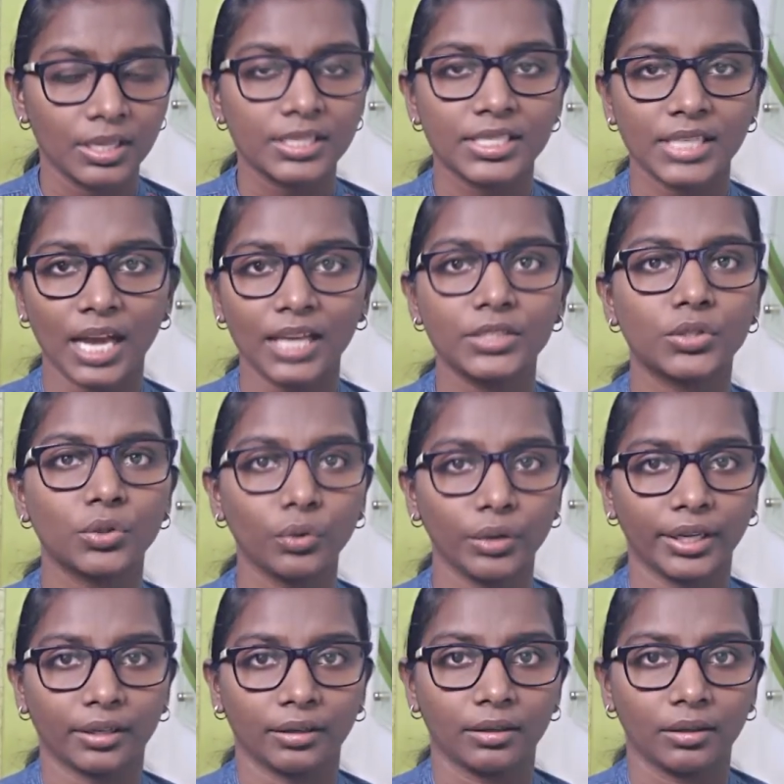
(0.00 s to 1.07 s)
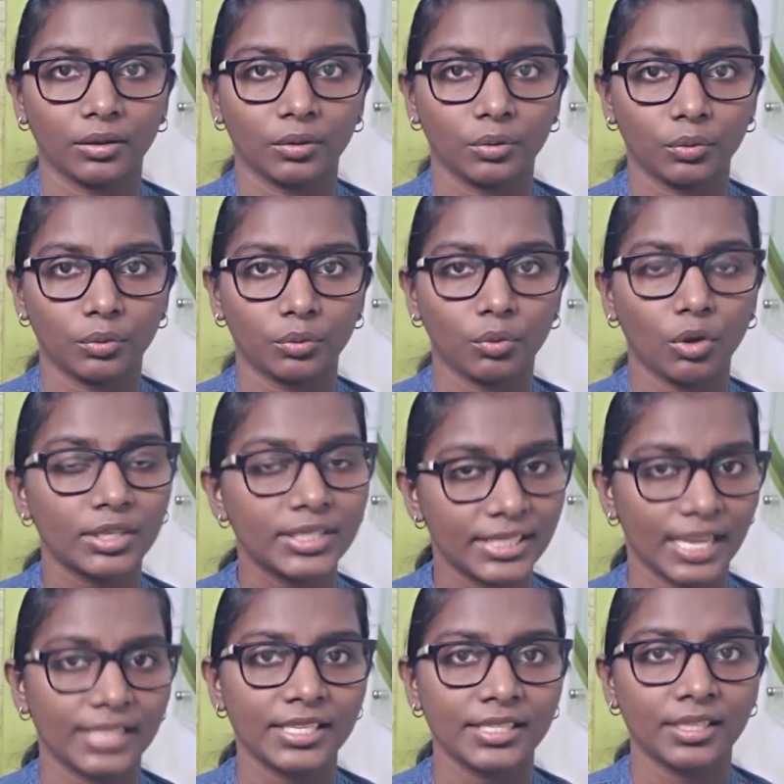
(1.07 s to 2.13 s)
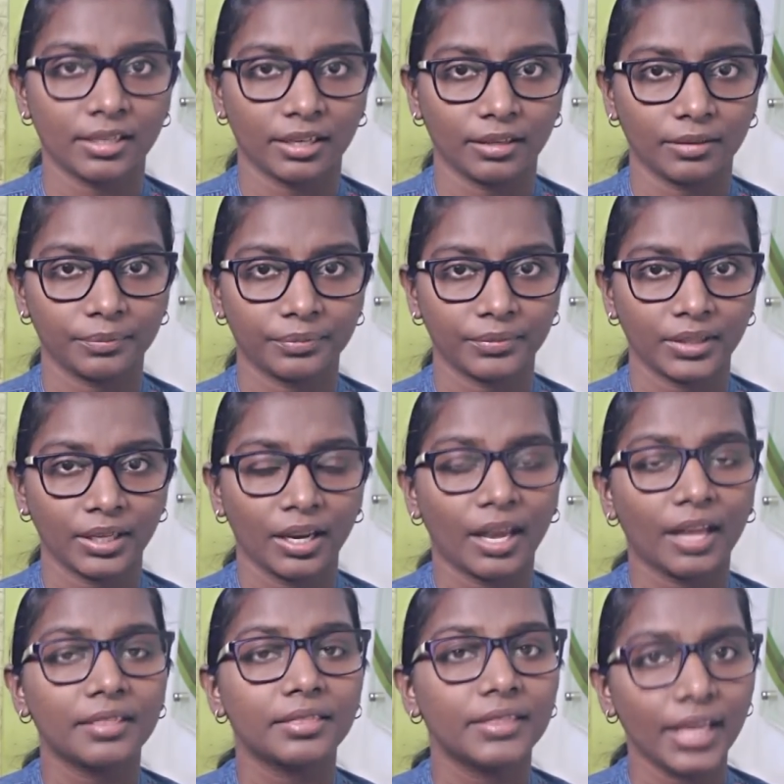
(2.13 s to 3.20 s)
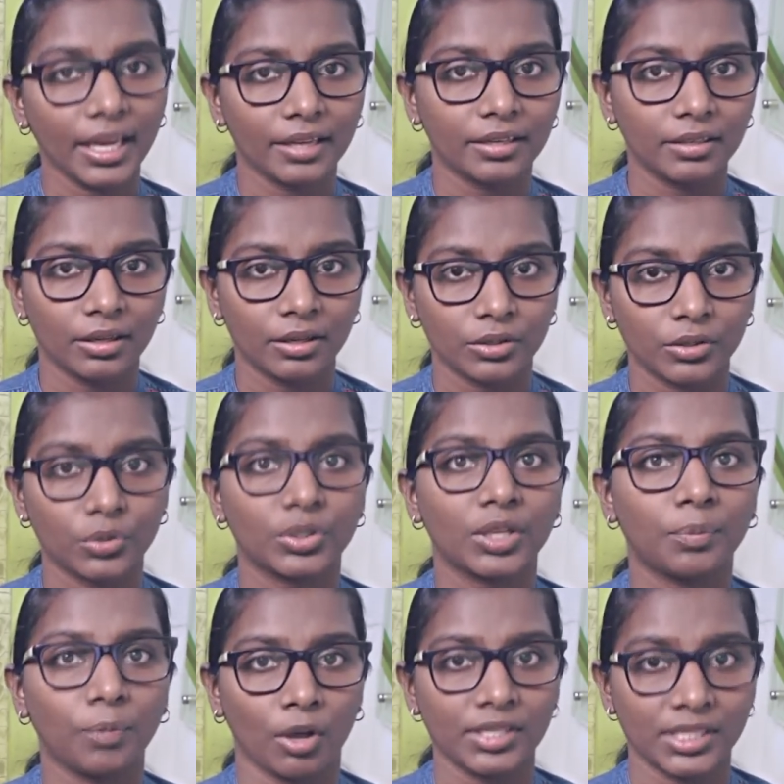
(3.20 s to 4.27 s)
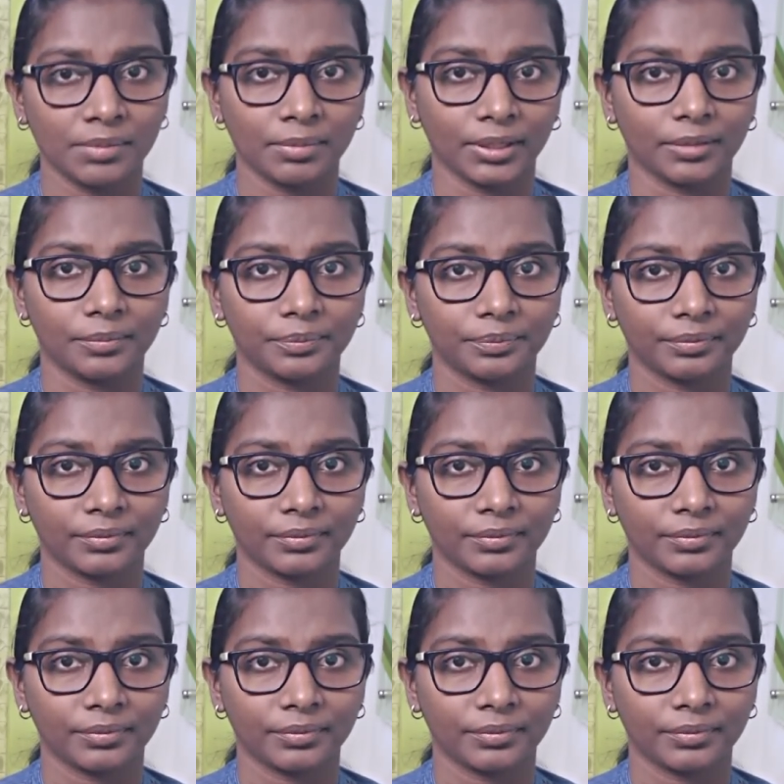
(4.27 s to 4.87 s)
start doing what's necessary and then do the possible.